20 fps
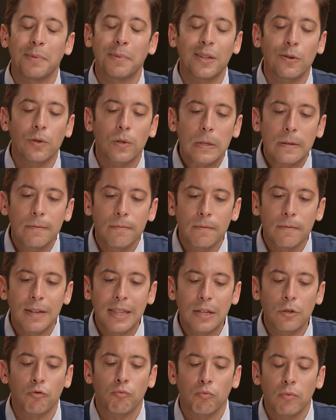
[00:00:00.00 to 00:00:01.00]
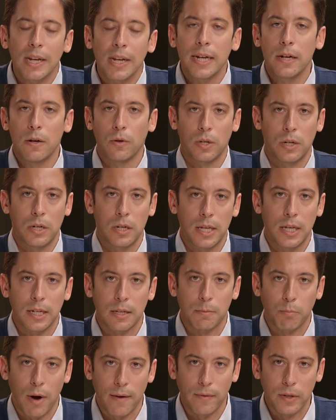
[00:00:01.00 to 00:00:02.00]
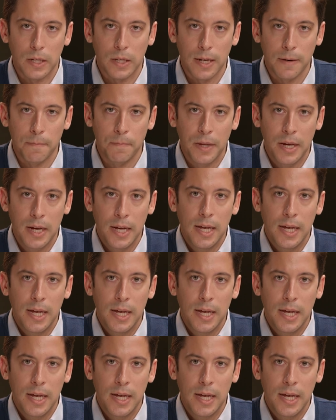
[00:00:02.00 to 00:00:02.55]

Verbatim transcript: But there's there's really no such thing as private sin,